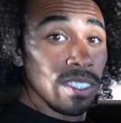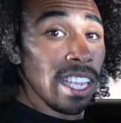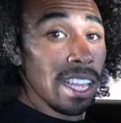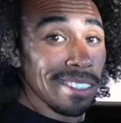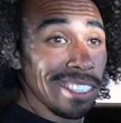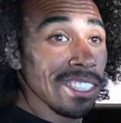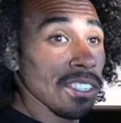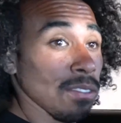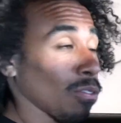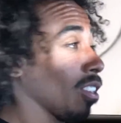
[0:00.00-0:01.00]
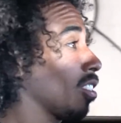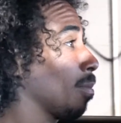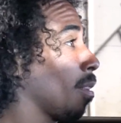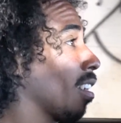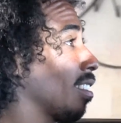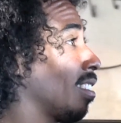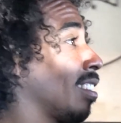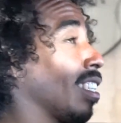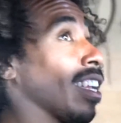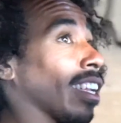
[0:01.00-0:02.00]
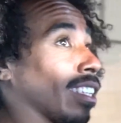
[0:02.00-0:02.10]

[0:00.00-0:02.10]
And this E34 I just bought is sick.